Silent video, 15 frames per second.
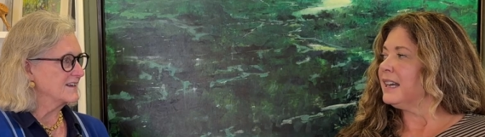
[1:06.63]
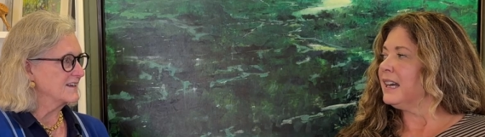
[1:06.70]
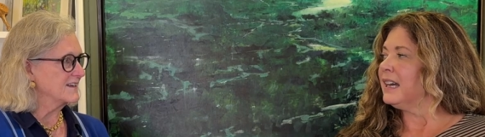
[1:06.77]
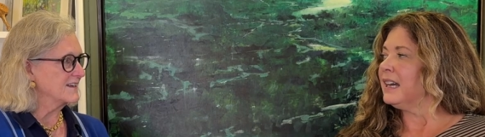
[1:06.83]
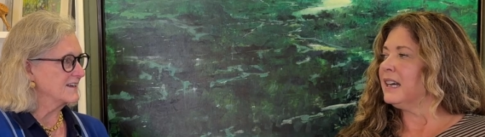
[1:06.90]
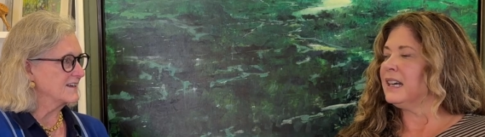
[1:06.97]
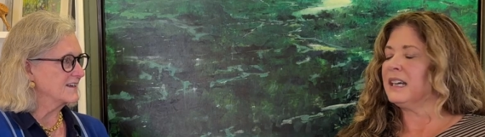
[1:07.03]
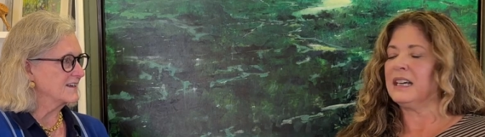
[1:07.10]

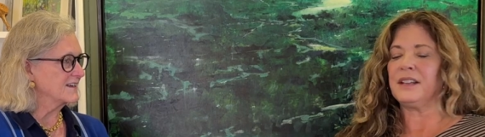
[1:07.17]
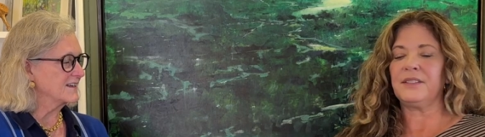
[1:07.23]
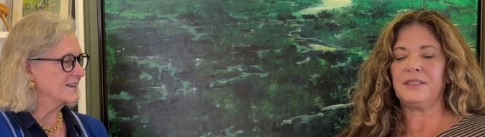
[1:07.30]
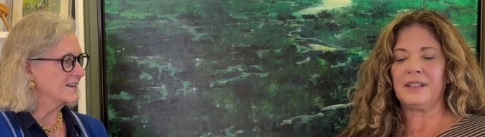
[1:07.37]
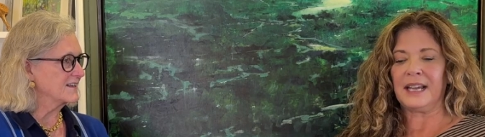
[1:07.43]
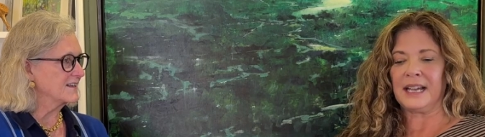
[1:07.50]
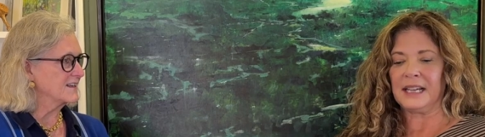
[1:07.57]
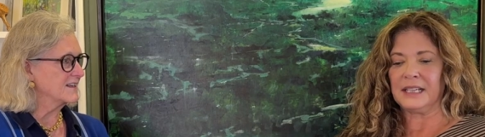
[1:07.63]
Speaker 1: uh,
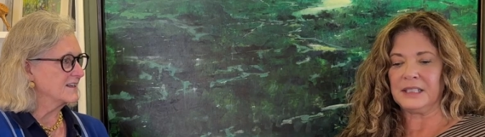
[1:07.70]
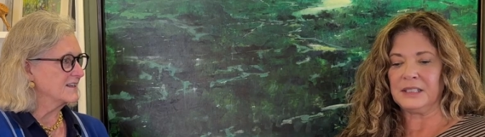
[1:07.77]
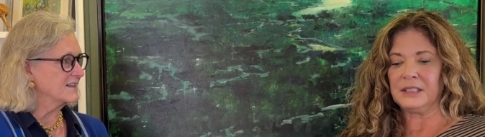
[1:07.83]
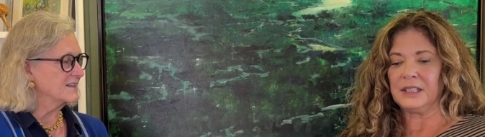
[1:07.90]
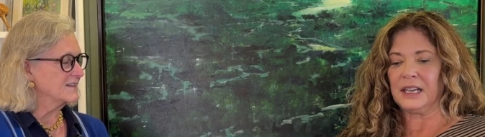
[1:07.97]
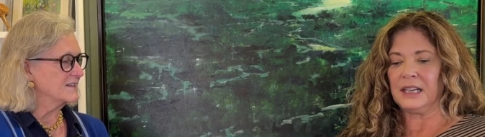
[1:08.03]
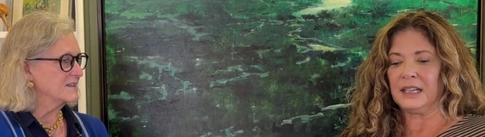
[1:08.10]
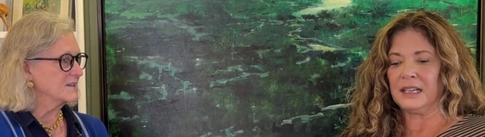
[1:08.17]
that
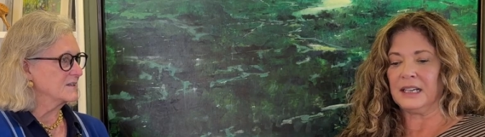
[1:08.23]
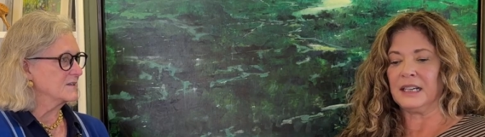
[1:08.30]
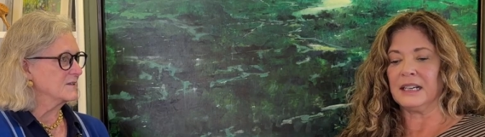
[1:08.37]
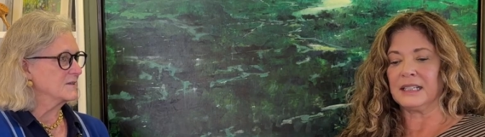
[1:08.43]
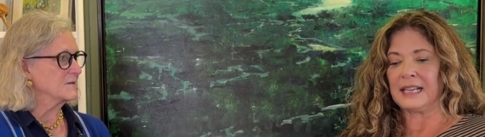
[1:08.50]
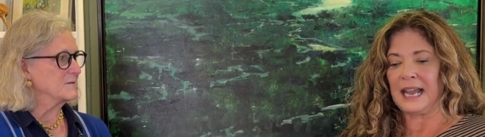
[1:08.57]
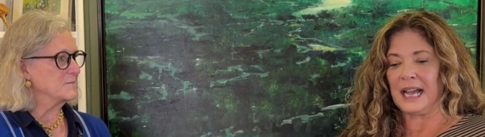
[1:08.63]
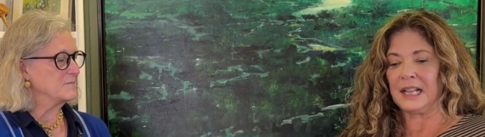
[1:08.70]
uh, a
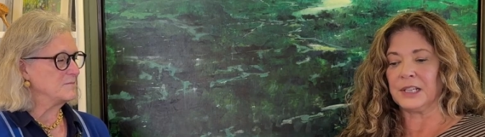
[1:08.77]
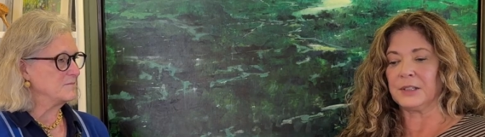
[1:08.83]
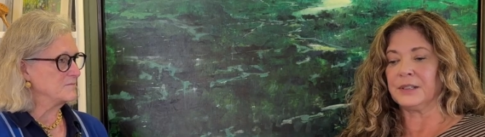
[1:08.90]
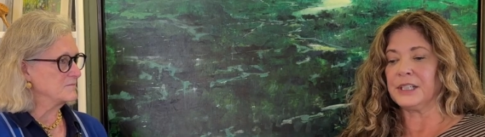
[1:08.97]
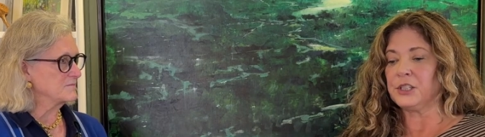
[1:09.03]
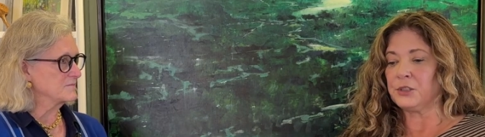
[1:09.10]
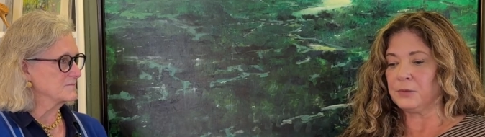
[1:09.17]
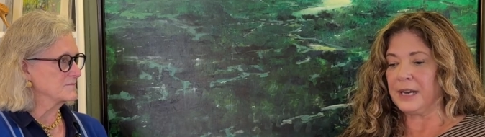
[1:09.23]

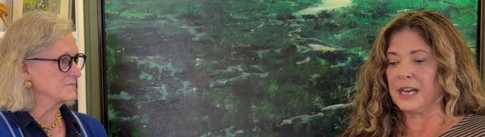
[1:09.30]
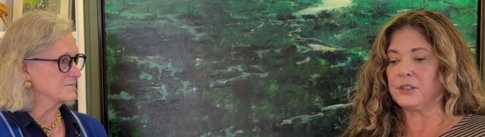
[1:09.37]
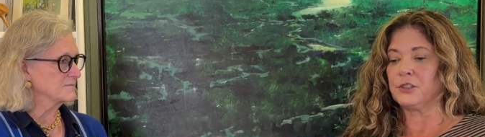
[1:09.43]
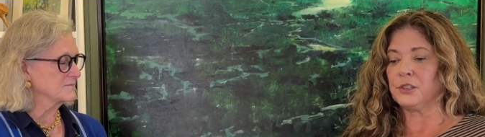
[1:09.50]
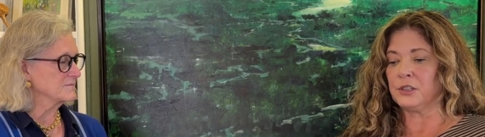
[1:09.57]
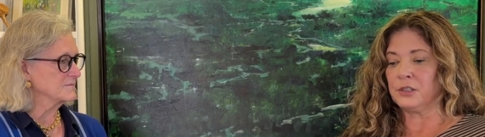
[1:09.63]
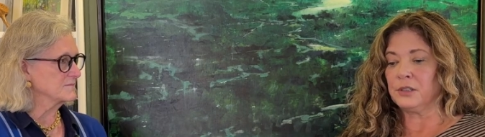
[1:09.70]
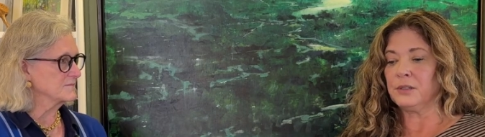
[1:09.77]
gallery
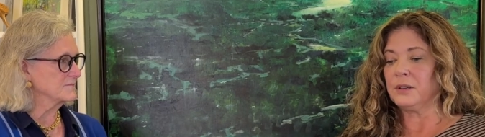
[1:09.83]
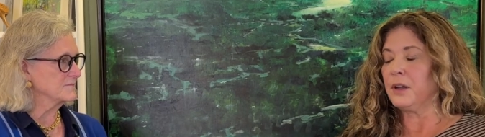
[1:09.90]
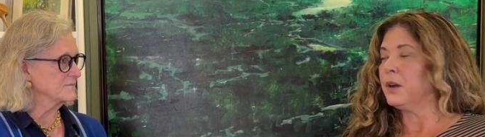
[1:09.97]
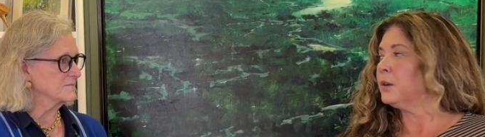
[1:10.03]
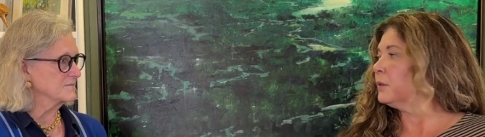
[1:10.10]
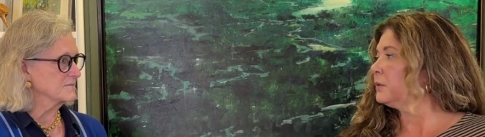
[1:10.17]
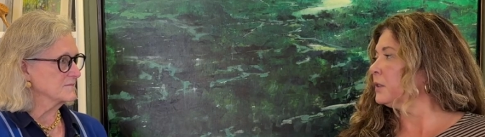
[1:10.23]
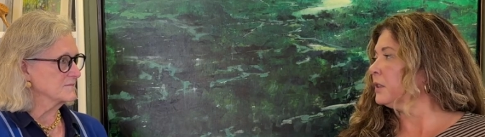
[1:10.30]
director
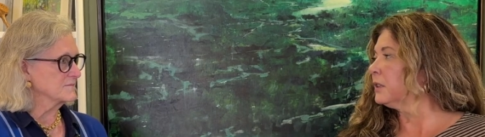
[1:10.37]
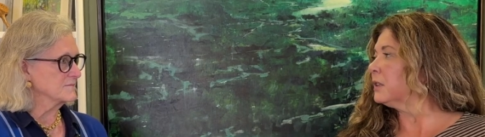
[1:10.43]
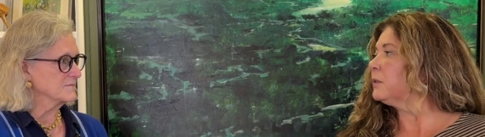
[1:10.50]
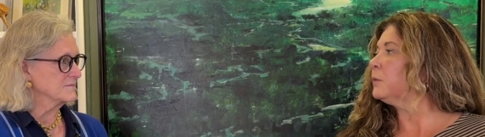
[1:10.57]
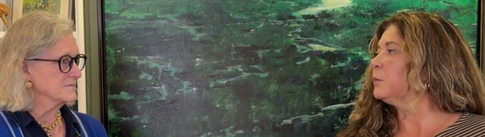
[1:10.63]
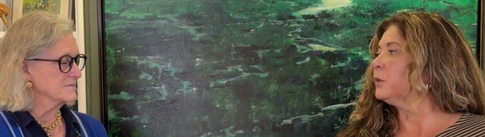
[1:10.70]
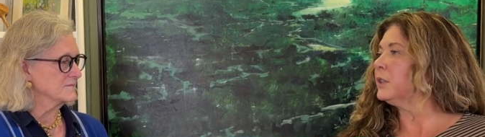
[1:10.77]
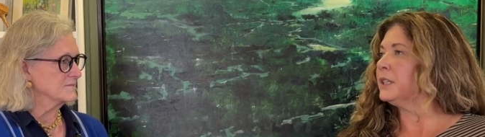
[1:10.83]
owner
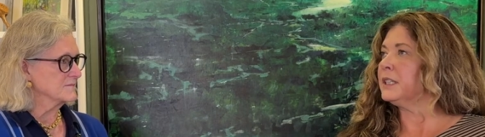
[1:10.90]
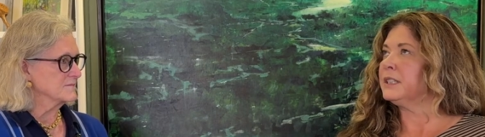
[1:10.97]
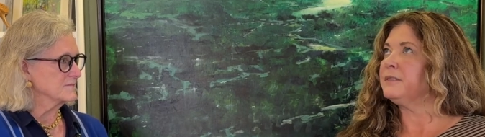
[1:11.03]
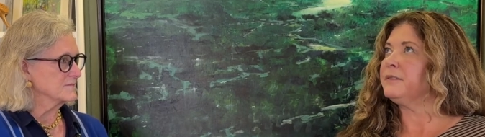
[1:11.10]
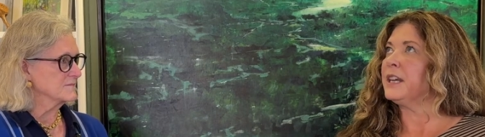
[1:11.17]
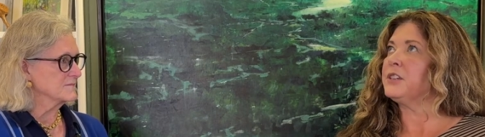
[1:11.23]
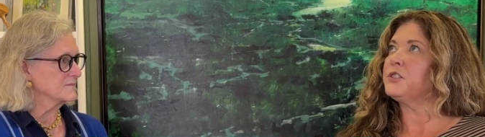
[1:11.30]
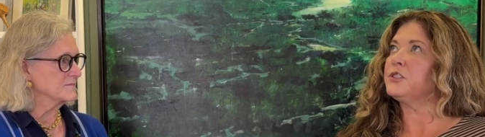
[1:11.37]
would
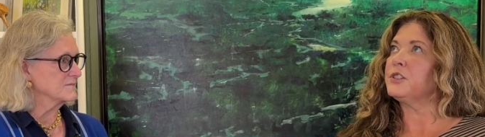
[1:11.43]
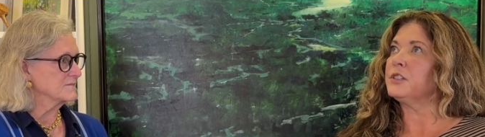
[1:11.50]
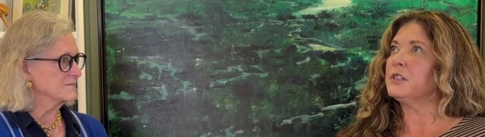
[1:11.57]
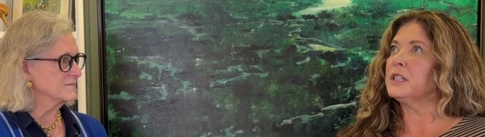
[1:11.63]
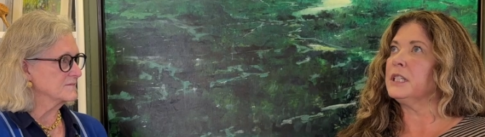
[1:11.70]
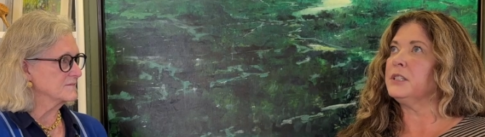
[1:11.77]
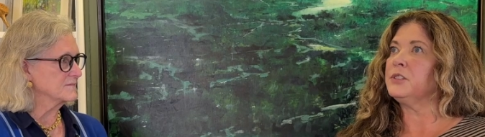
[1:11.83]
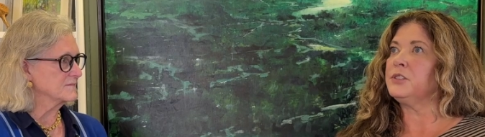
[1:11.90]
venture
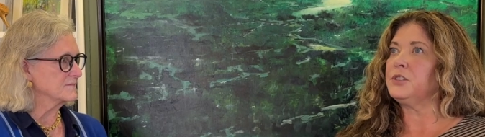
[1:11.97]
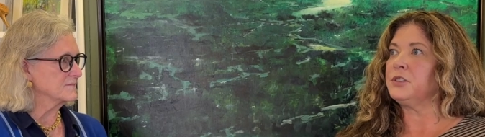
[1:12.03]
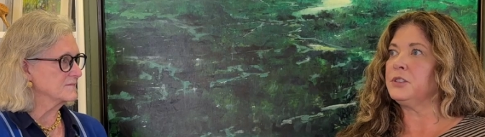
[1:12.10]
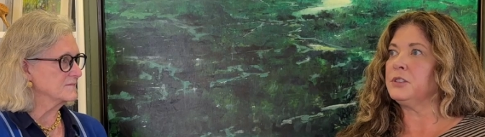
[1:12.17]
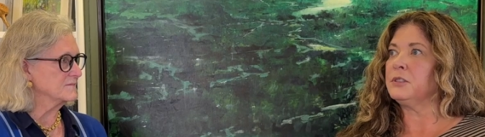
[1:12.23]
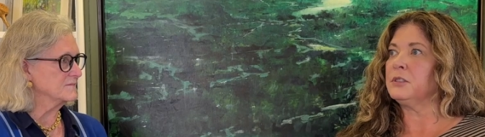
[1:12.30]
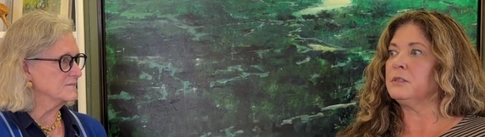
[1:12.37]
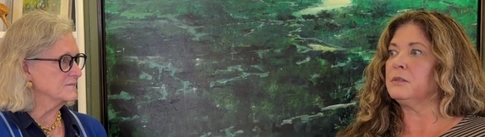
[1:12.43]

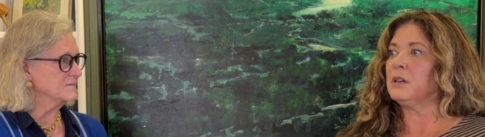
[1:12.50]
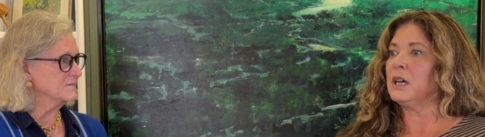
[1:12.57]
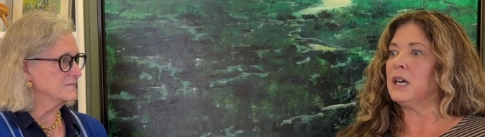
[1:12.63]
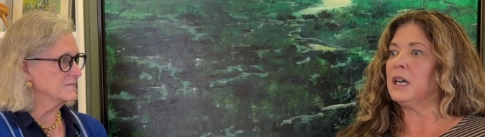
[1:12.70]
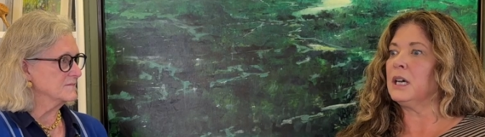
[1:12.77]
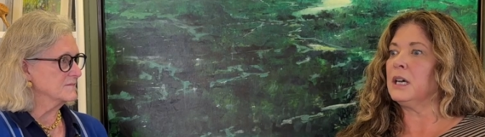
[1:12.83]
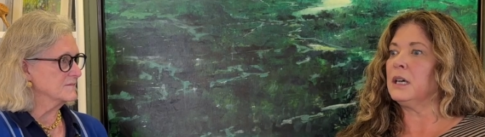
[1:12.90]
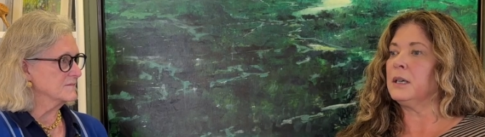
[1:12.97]
into
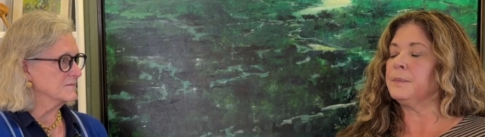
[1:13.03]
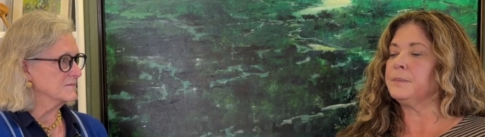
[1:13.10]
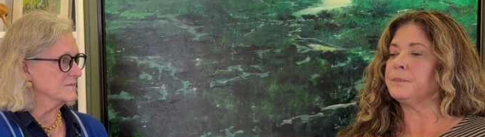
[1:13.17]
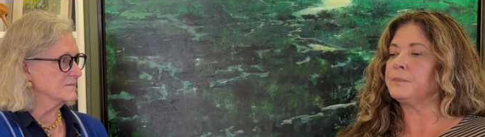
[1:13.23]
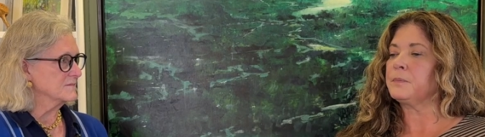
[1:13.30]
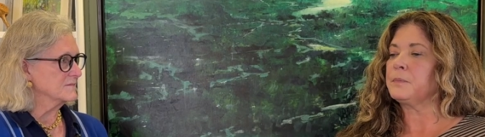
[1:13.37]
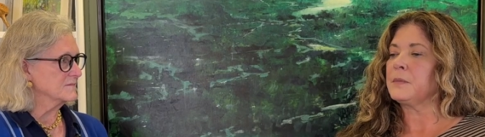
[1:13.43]
um,